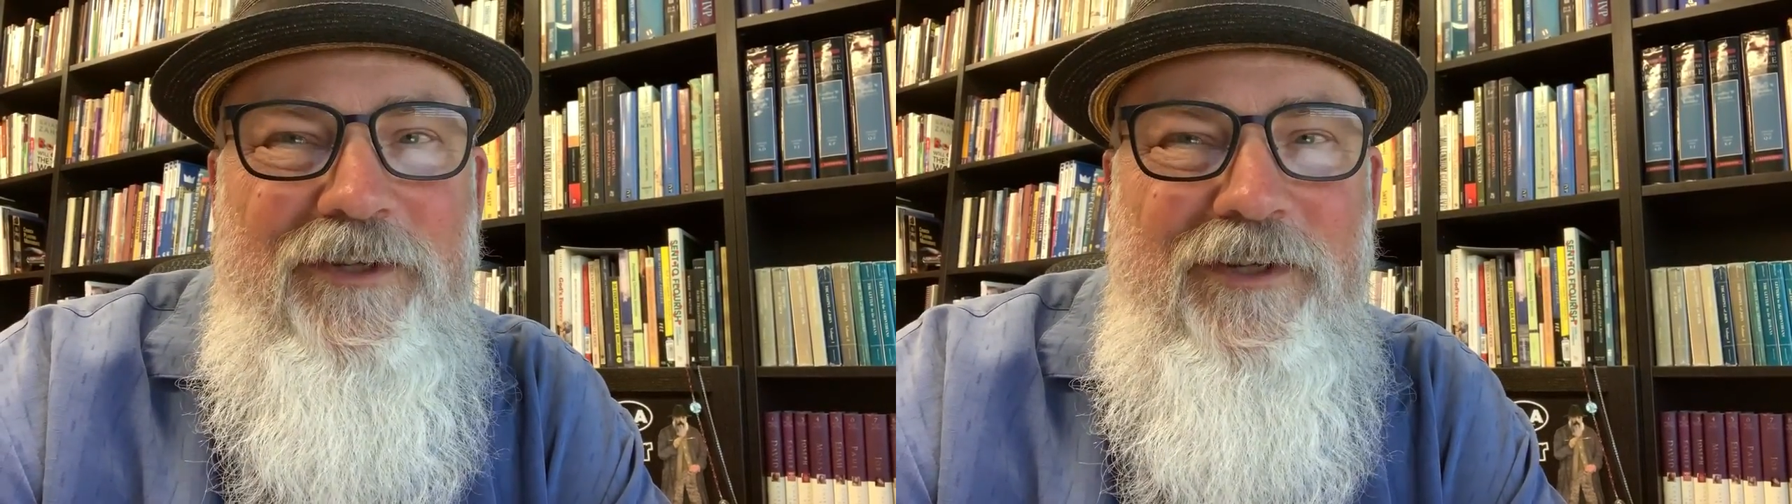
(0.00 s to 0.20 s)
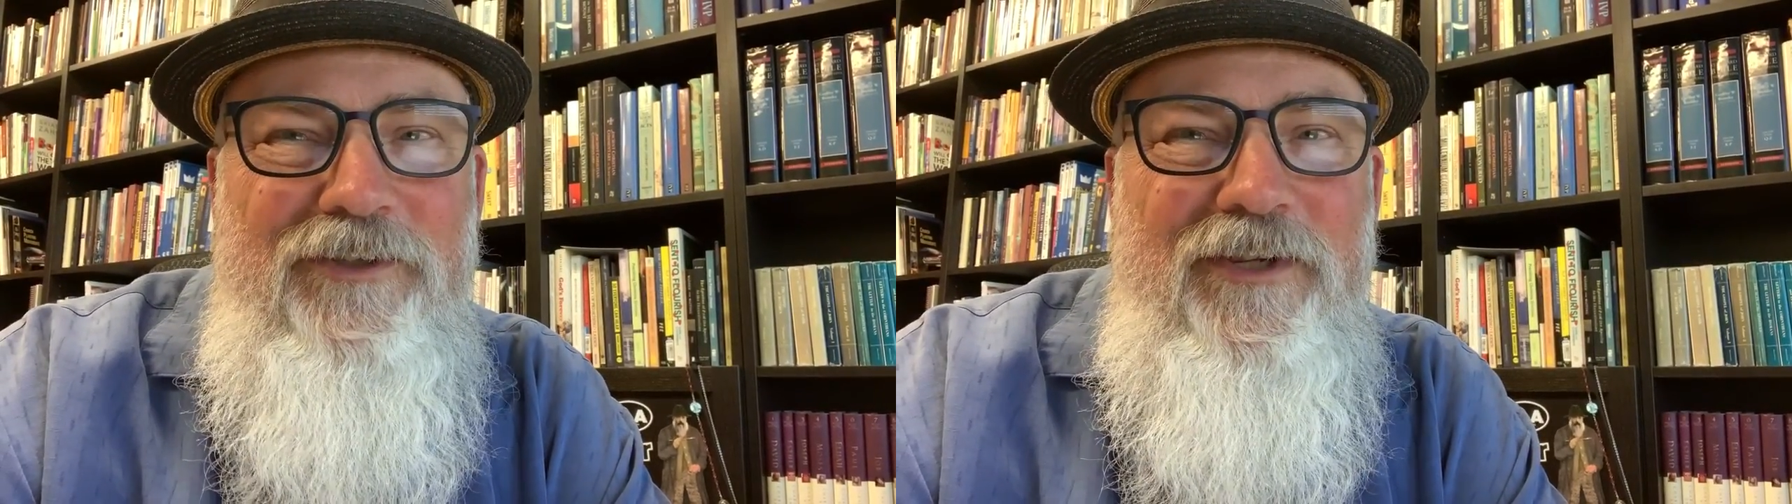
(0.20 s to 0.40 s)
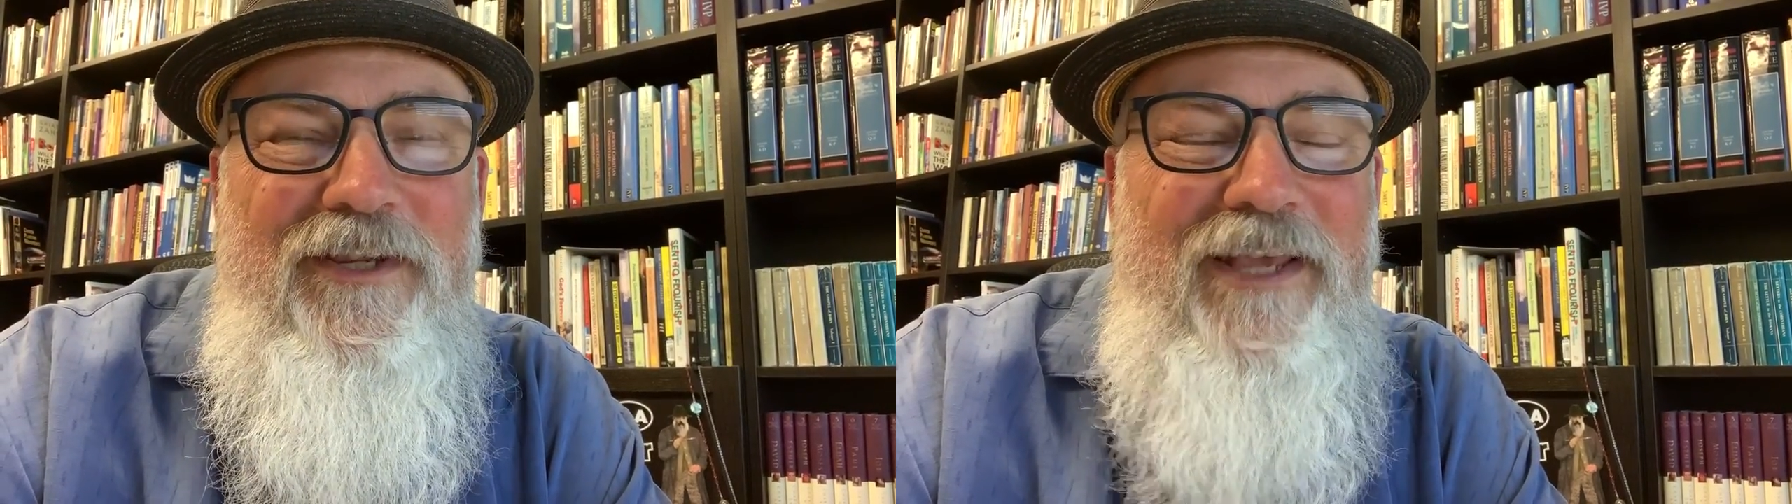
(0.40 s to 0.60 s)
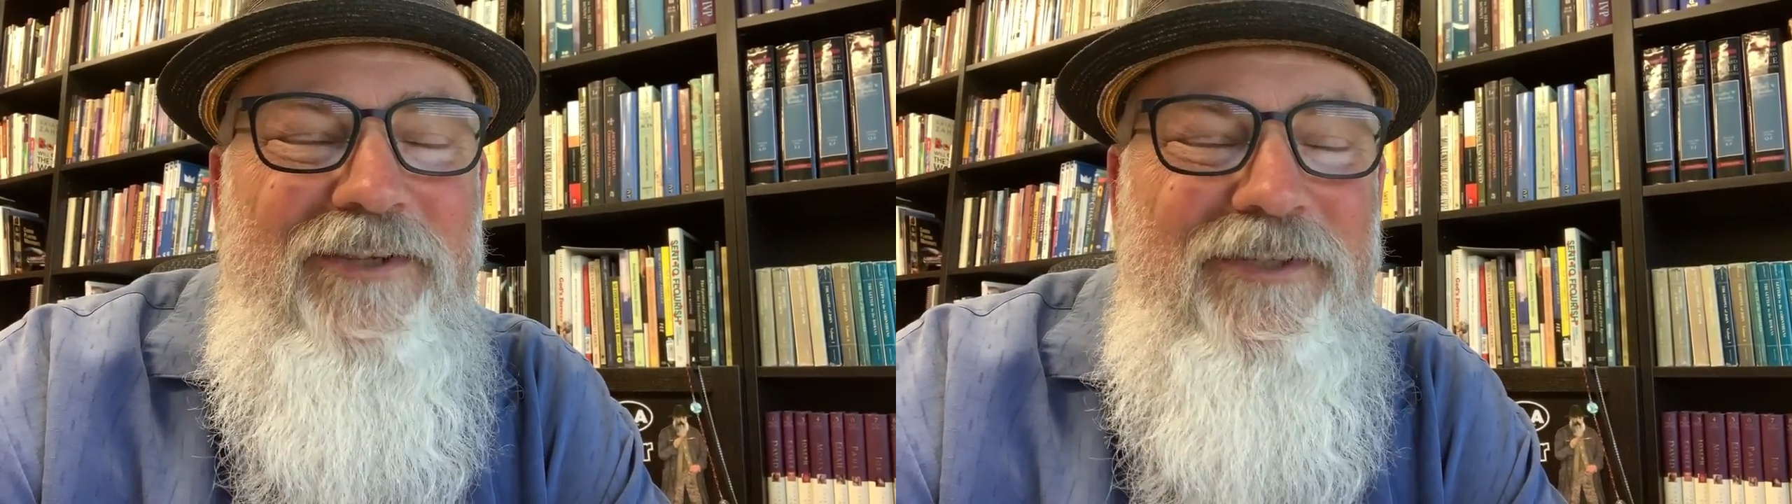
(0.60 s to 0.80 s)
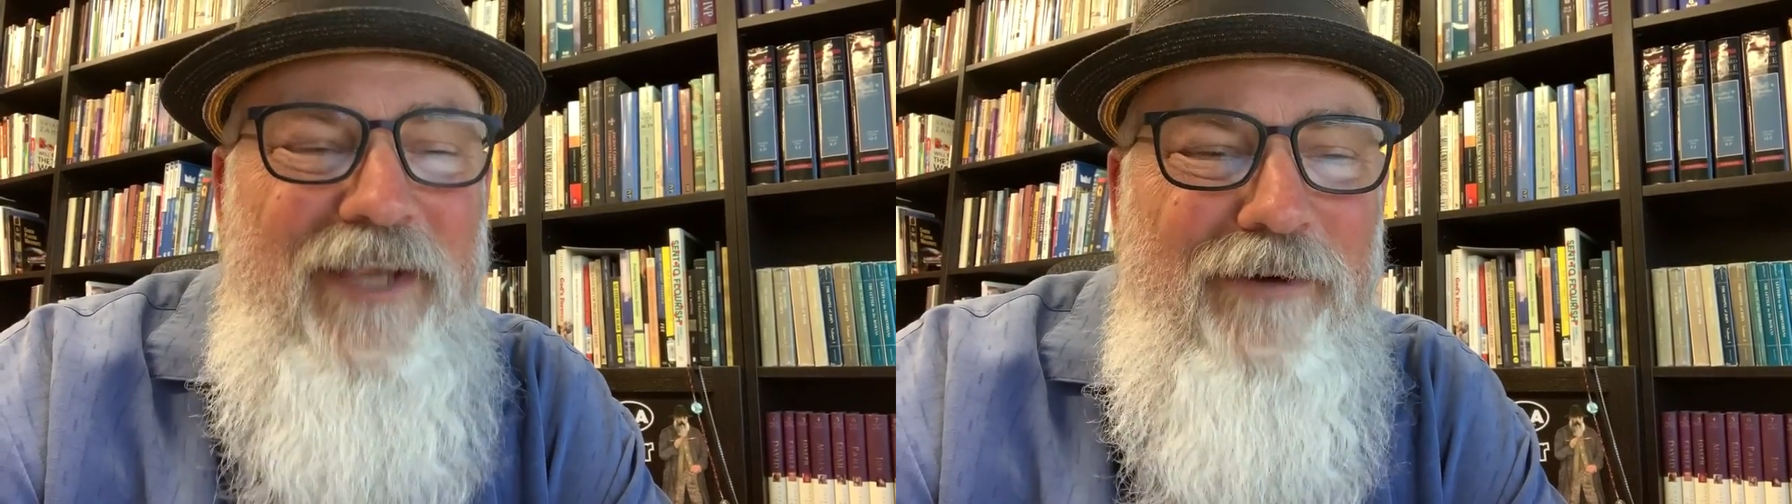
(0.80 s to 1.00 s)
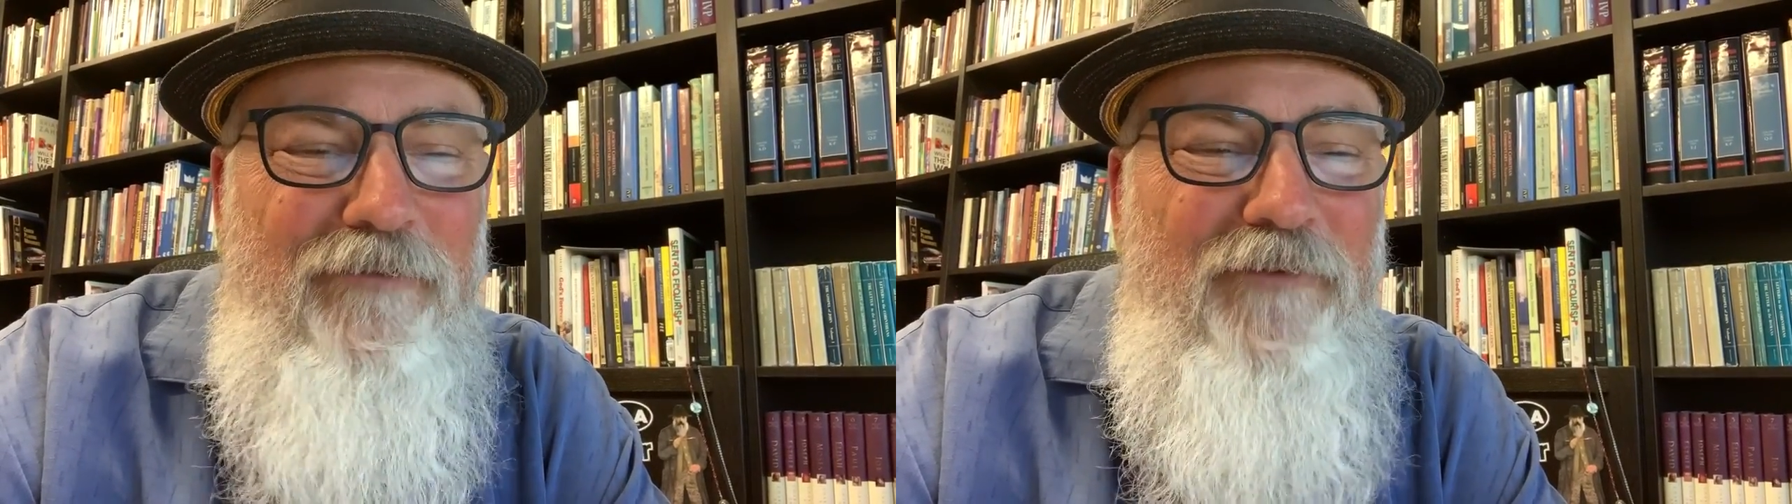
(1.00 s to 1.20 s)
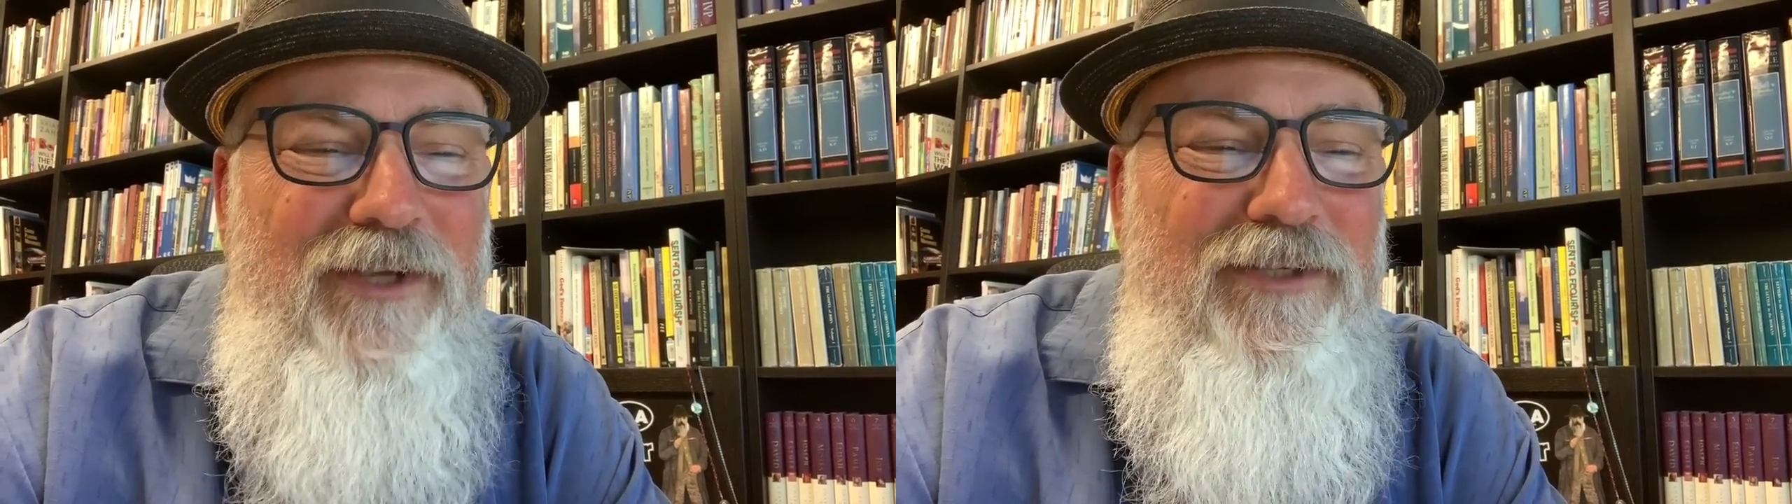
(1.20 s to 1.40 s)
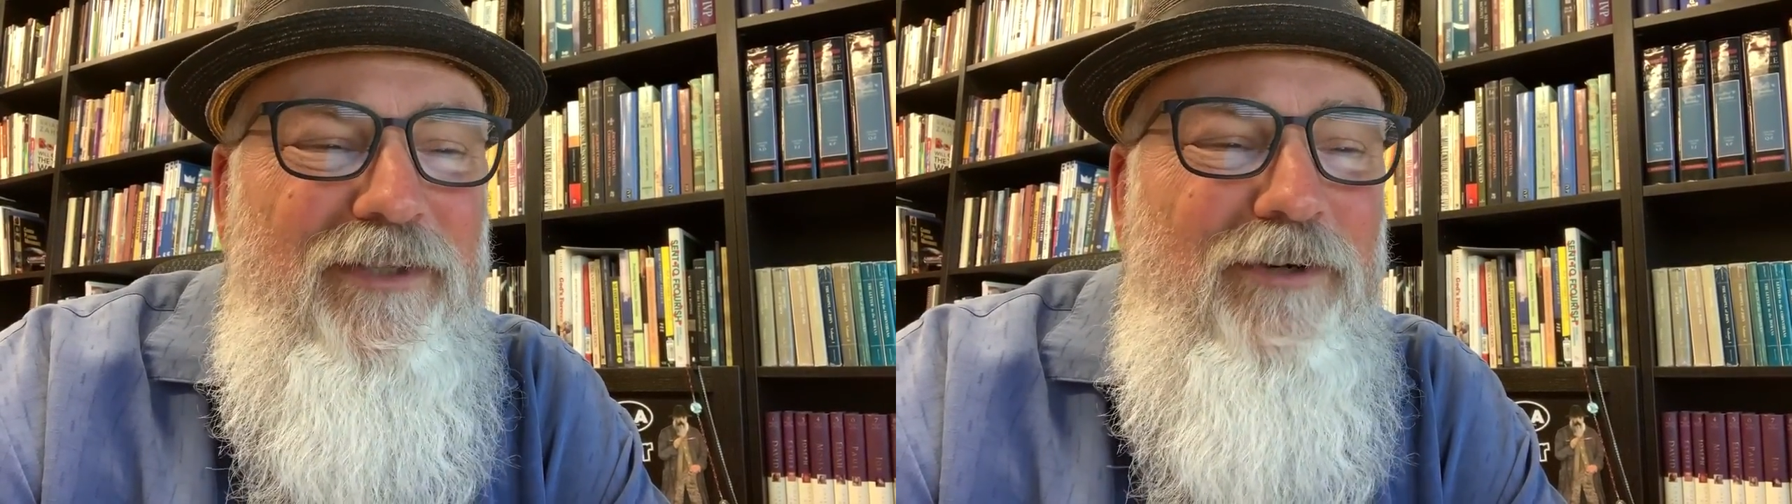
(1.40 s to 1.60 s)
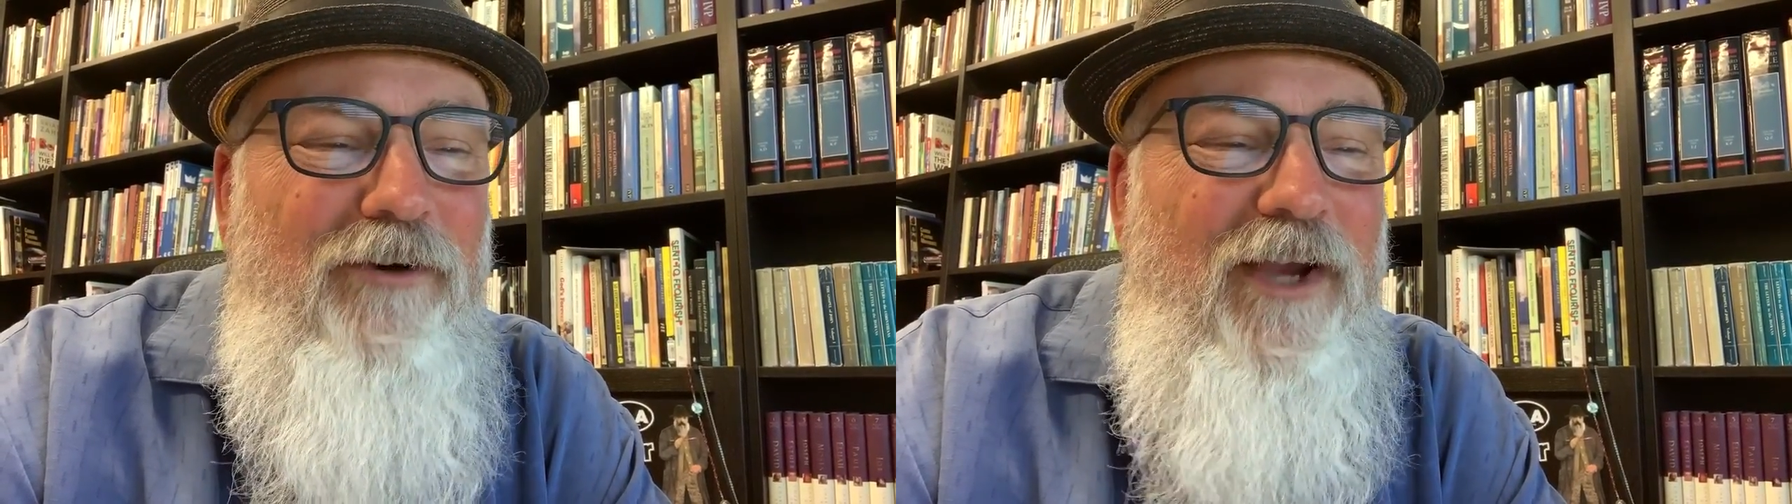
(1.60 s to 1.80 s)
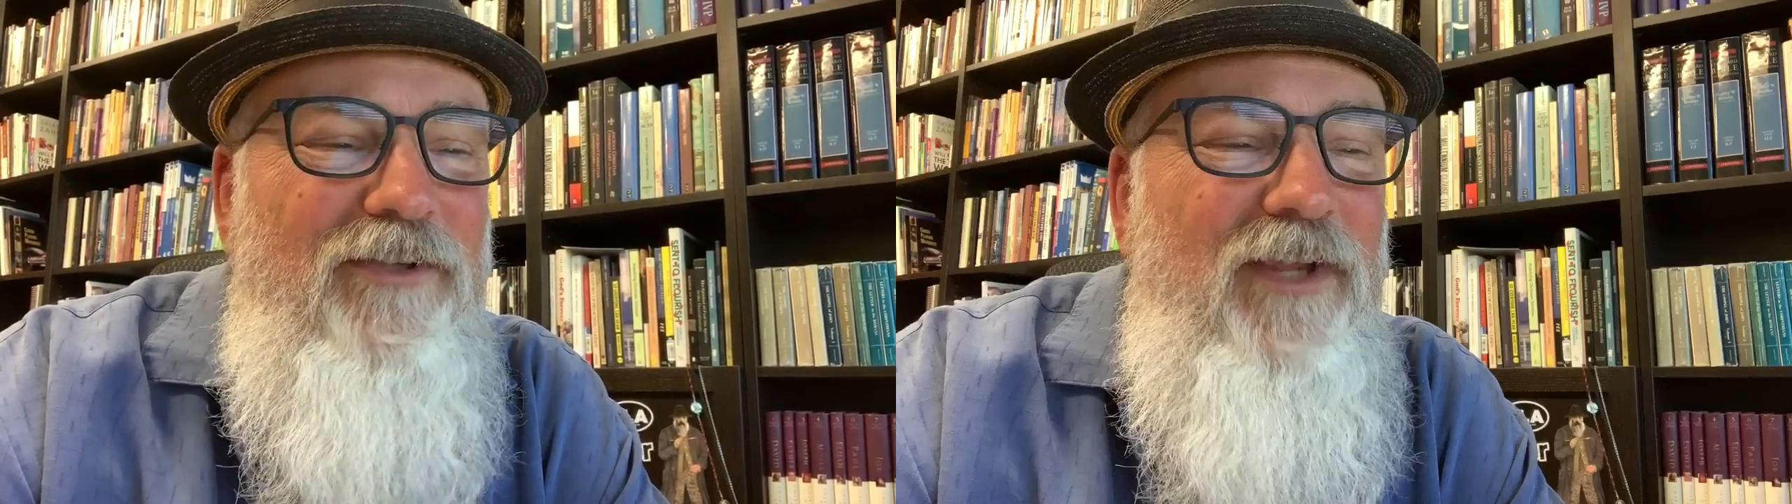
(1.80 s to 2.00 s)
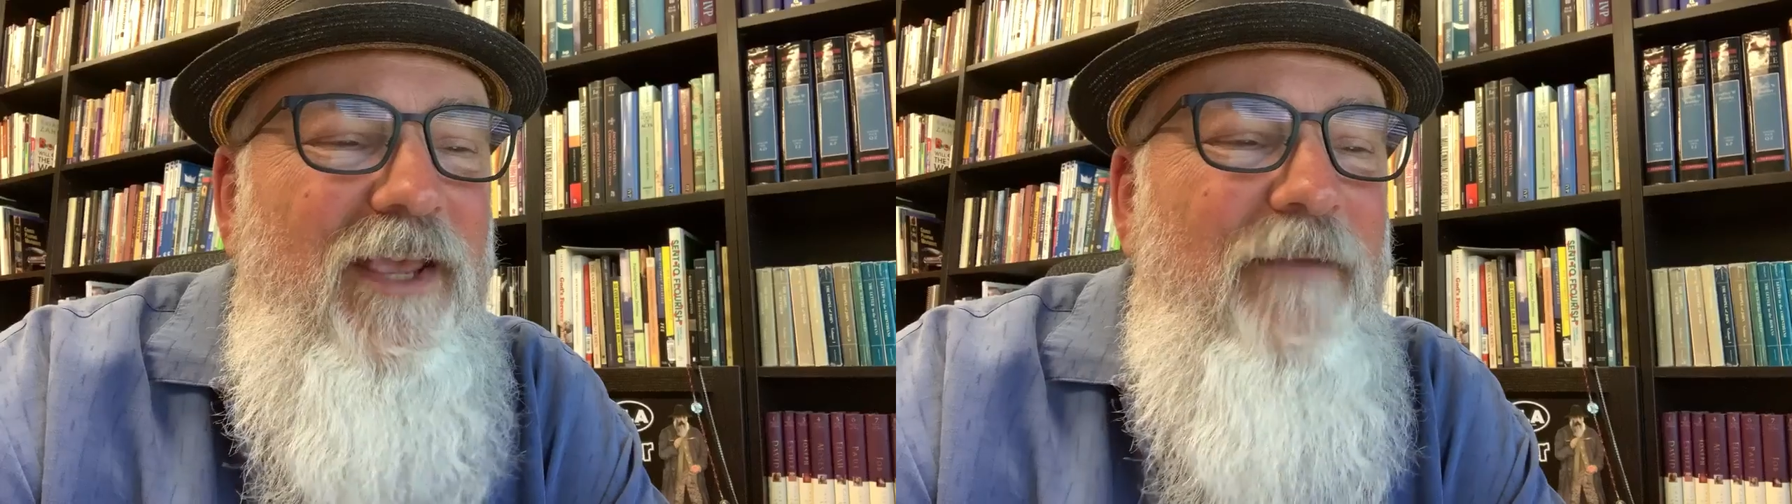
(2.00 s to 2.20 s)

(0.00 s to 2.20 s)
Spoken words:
It's in that sacrifice of the cross